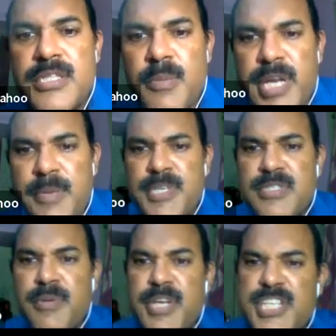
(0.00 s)
the
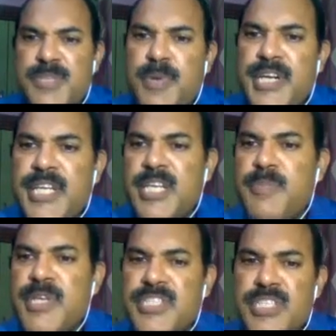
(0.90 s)
benefits of wrist splinting
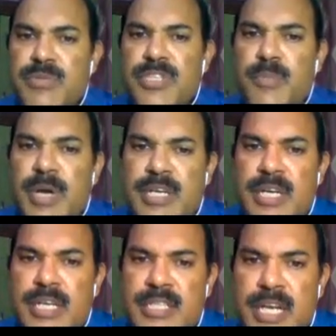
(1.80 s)
in patients with
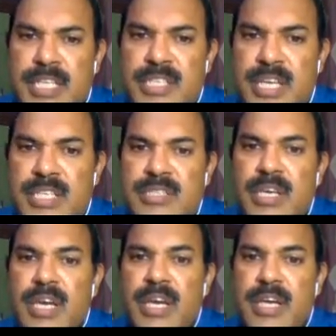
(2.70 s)
rheumatoid arthritis
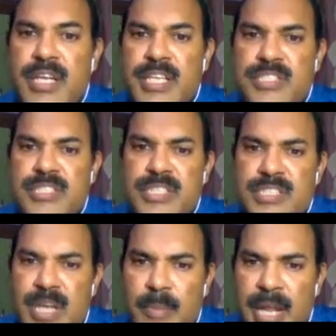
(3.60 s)
is wrist
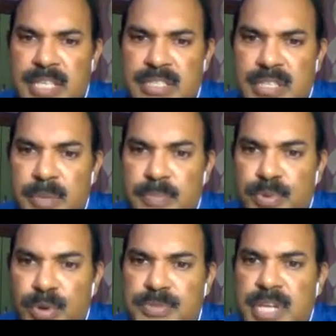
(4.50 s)
stabilization
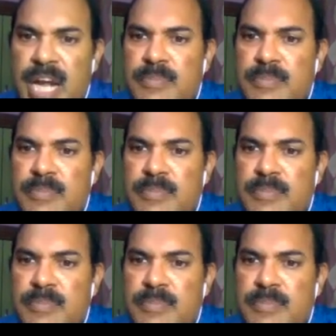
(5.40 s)
improves